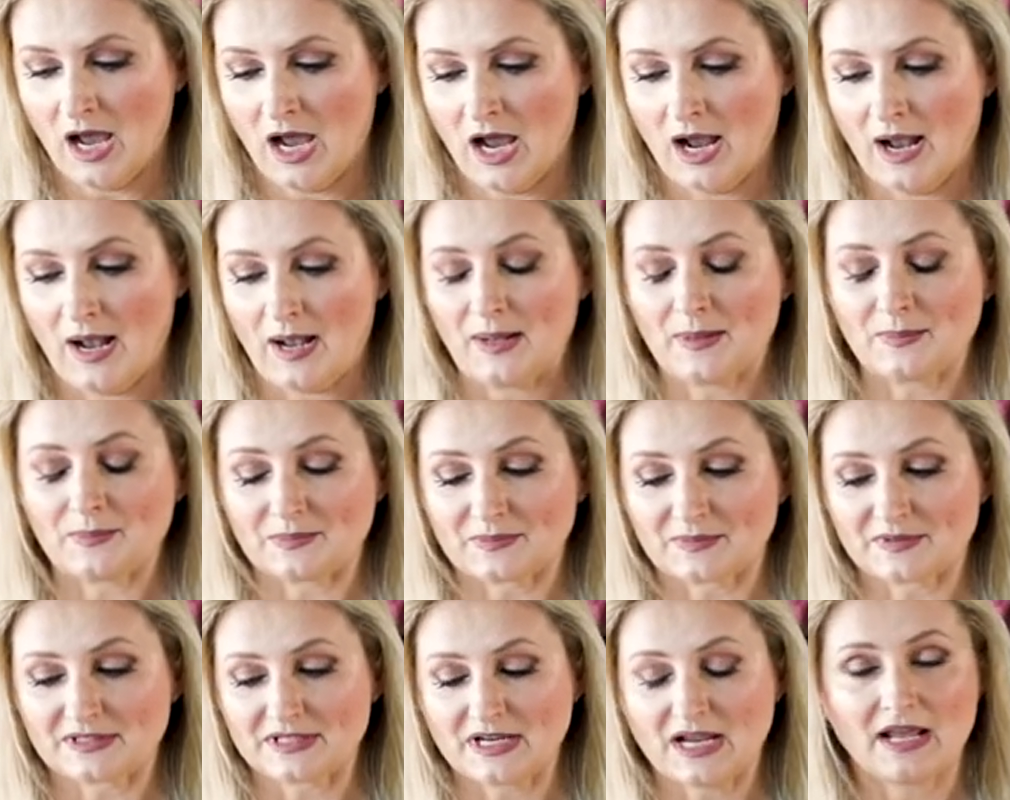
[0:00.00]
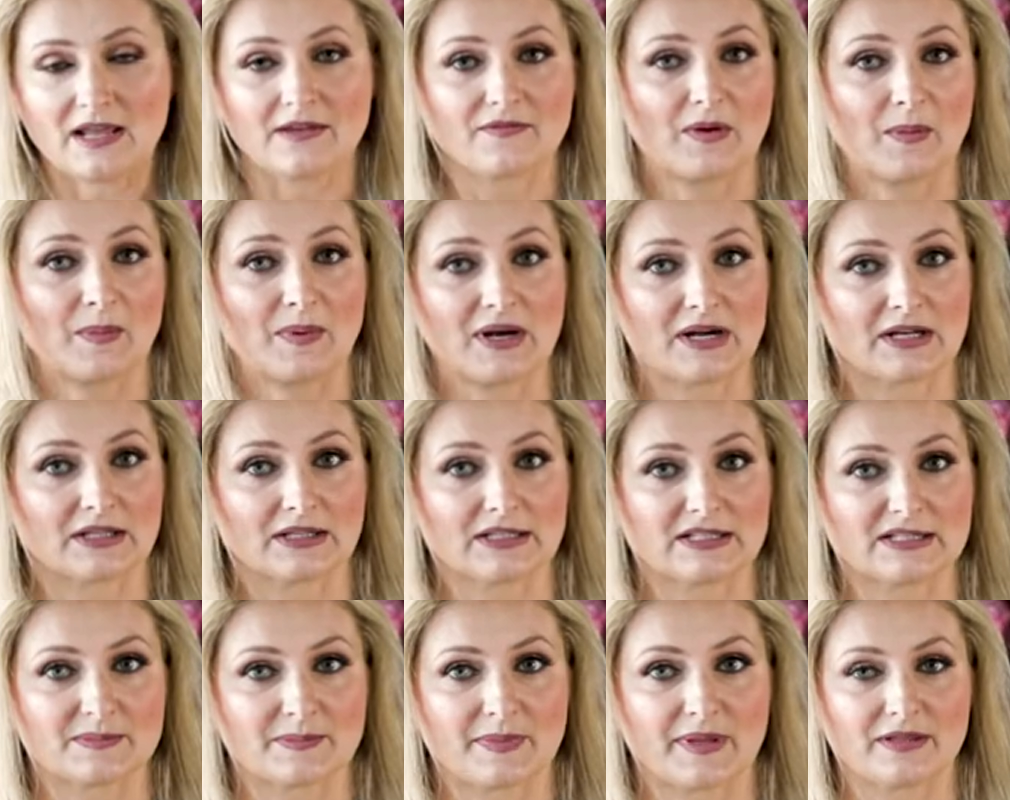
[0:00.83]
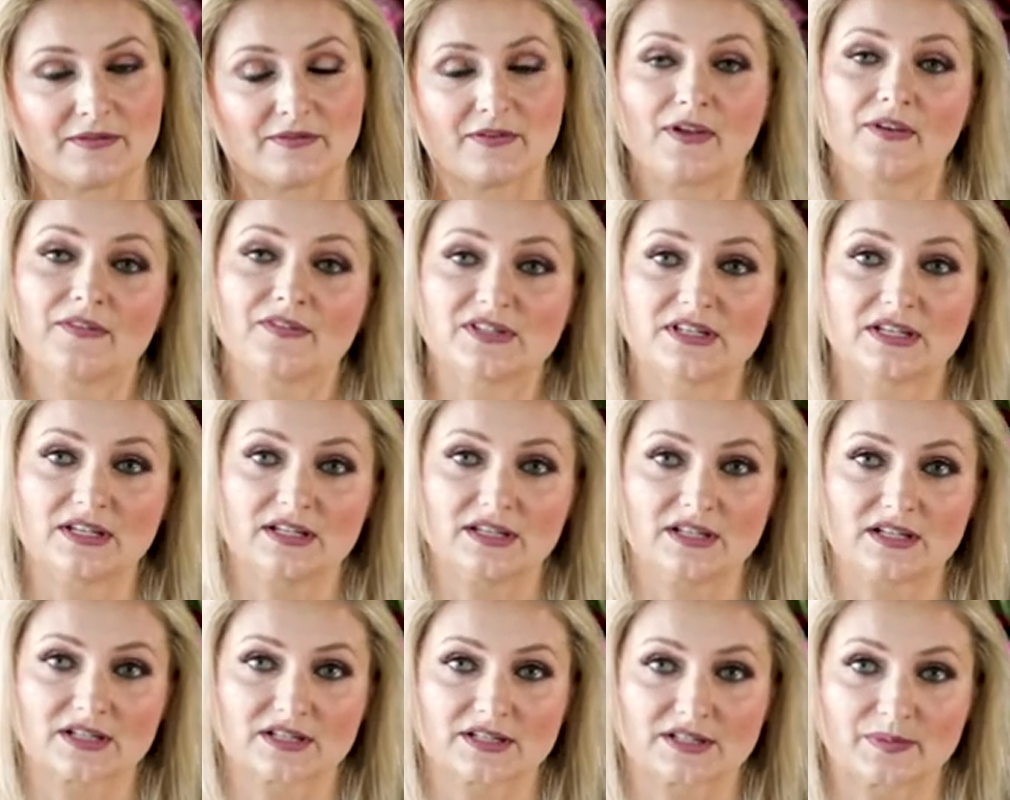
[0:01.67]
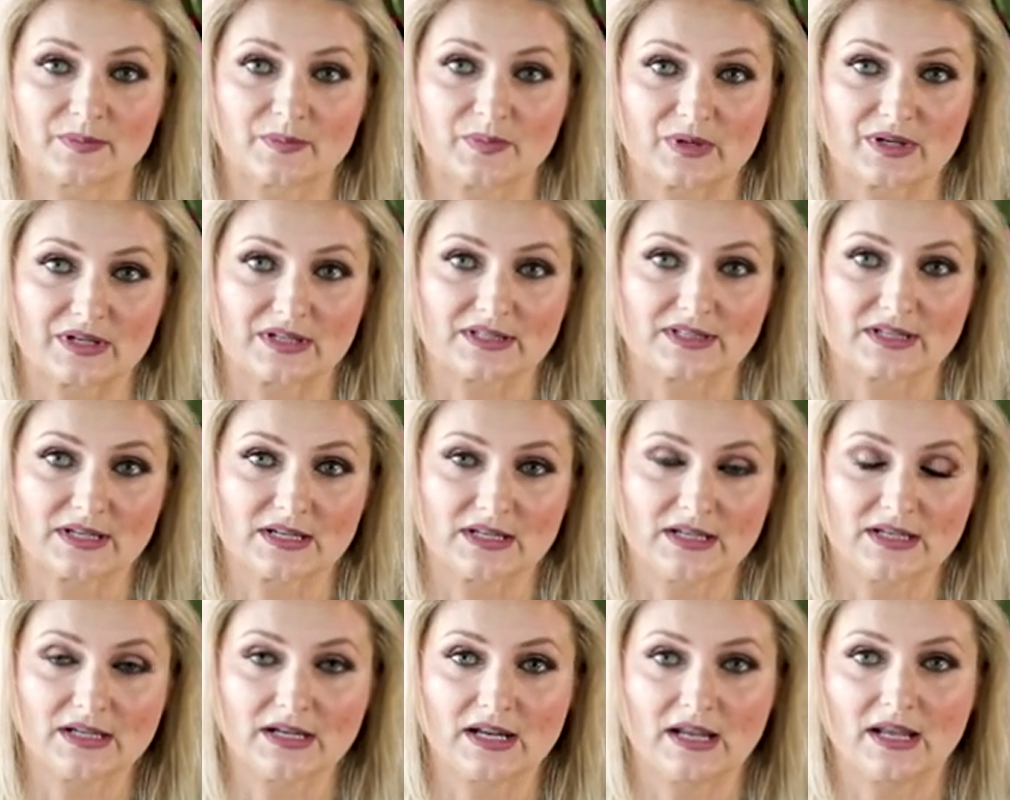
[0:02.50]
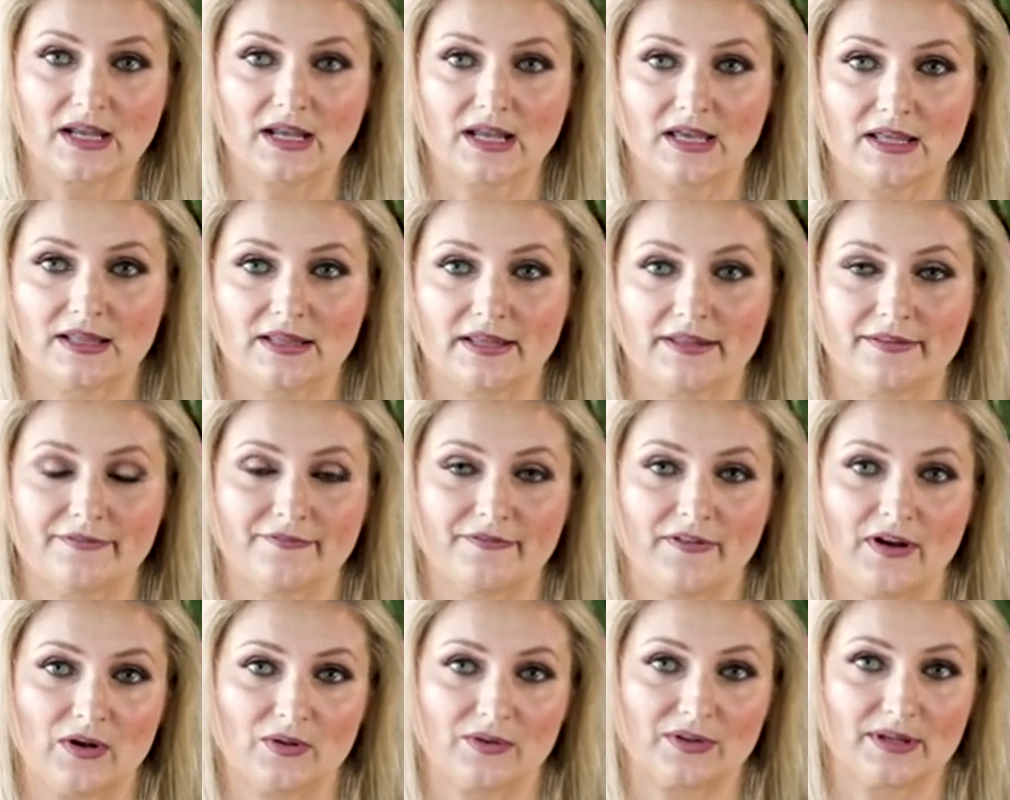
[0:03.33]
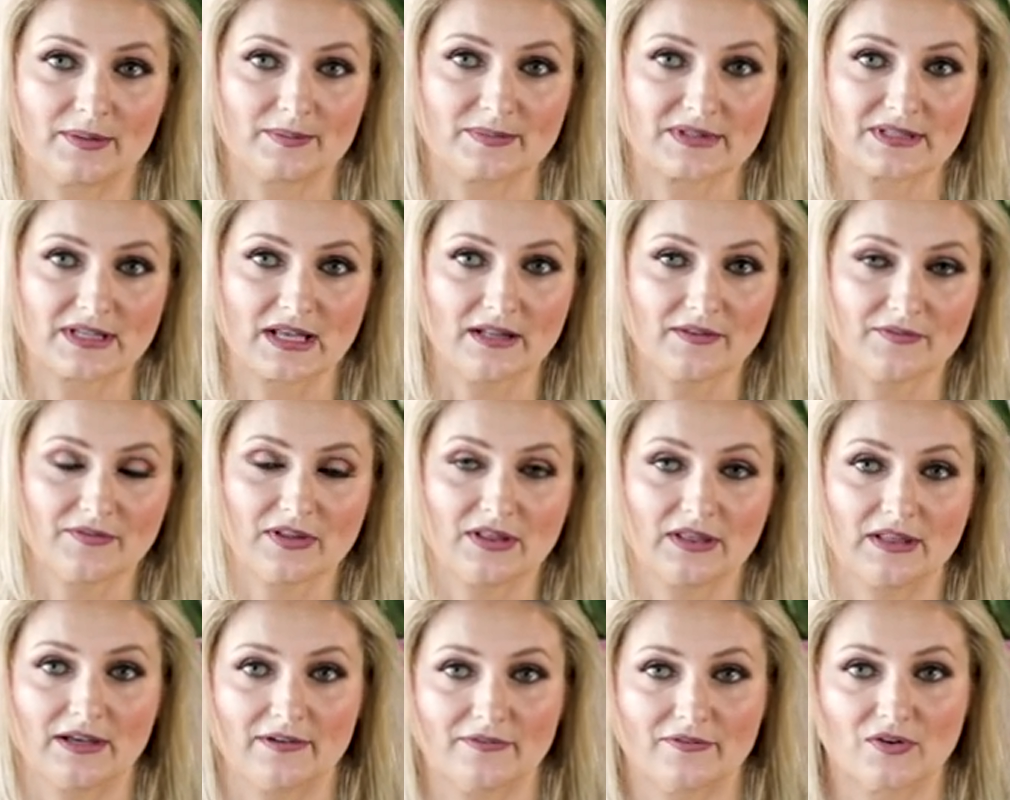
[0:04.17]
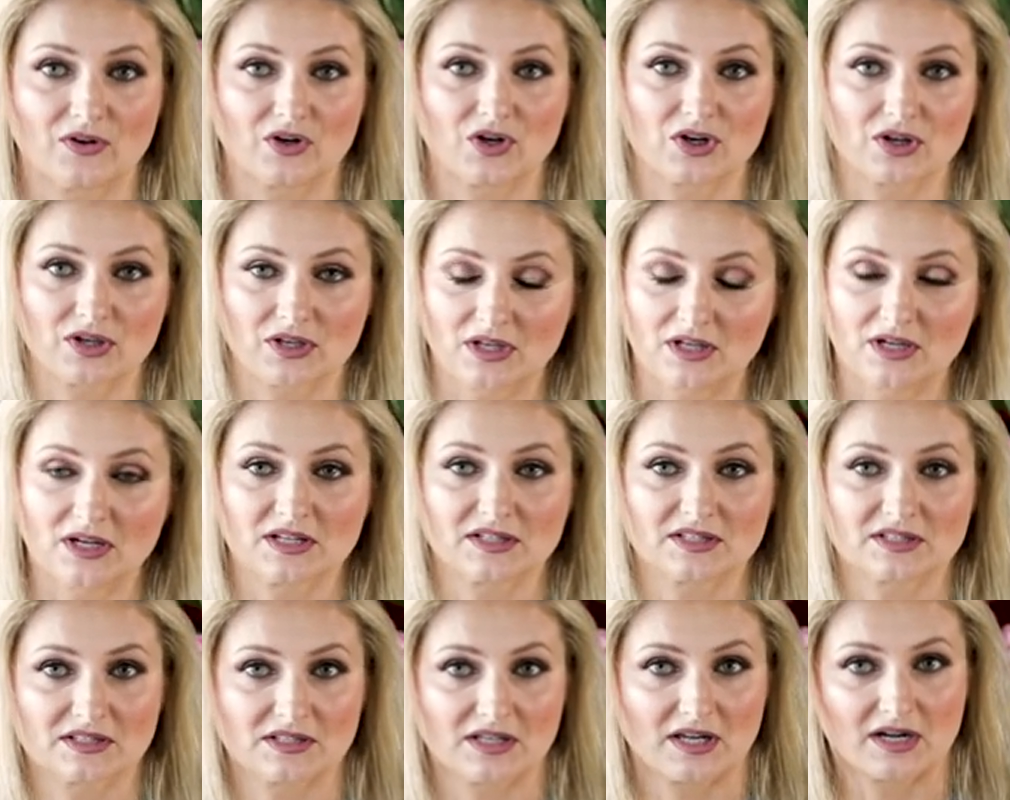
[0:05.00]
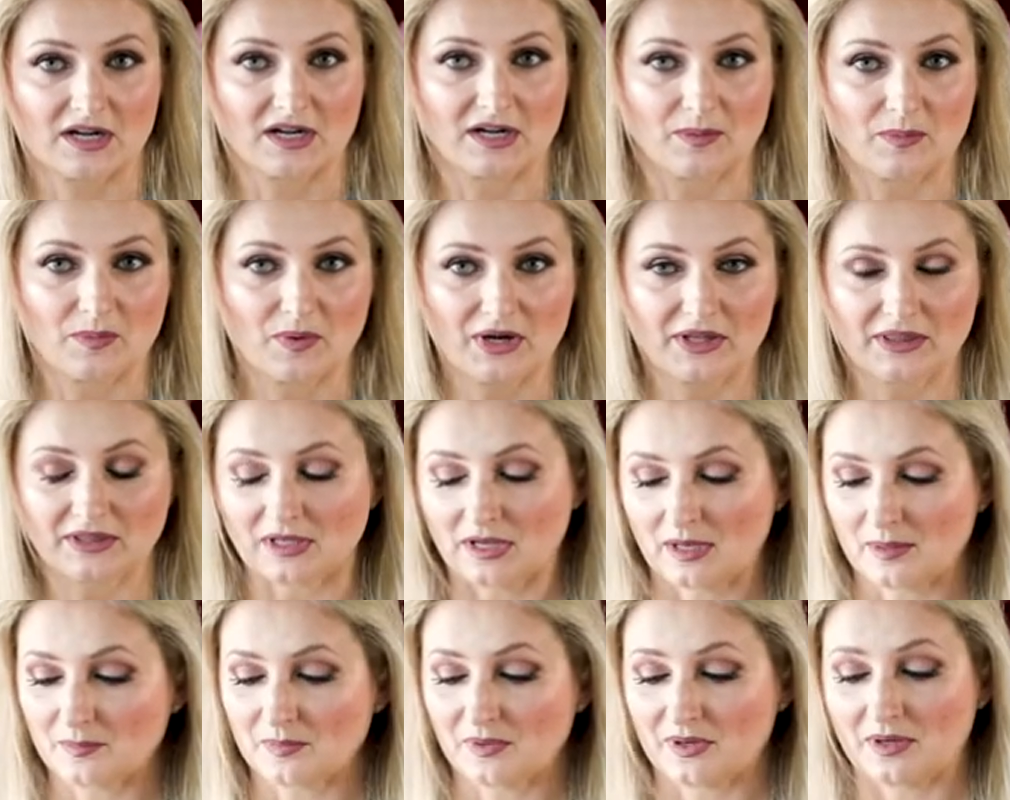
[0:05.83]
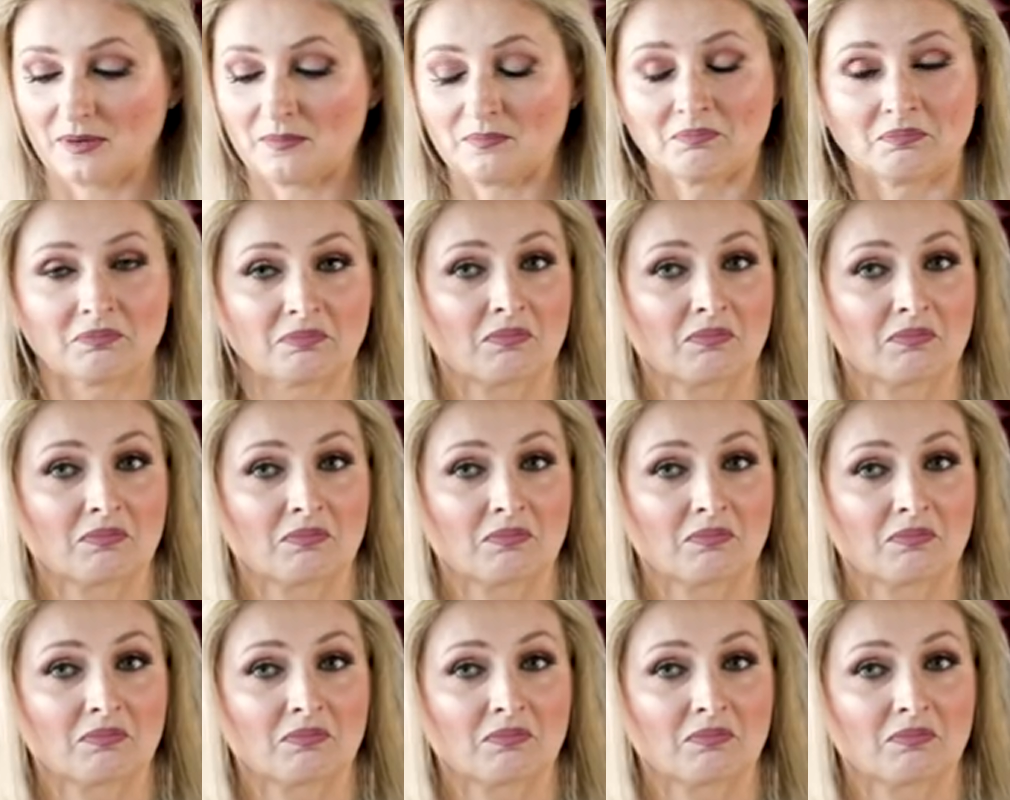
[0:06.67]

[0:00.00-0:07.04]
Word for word: um, Dave apparently spent 15 years in prison and then found himself in love for cooking and started a bread company.